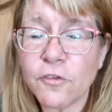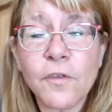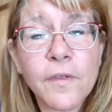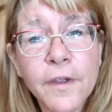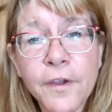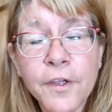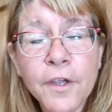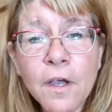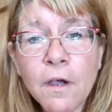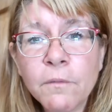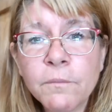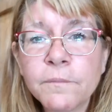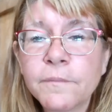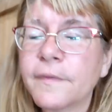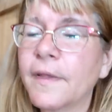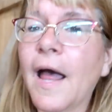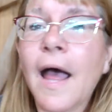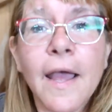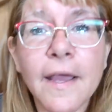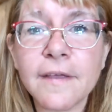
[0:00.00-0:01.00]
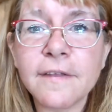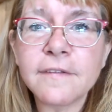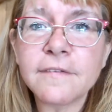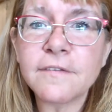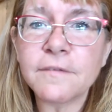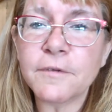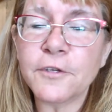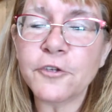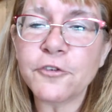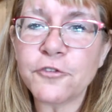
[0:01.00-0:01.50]
So there you go. That is
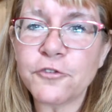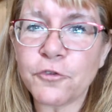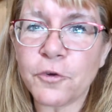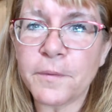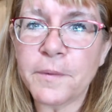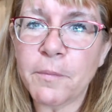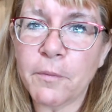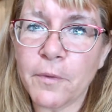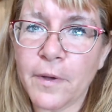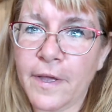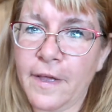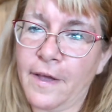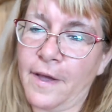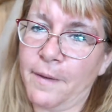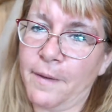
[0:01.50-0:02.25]
your Stormy Boy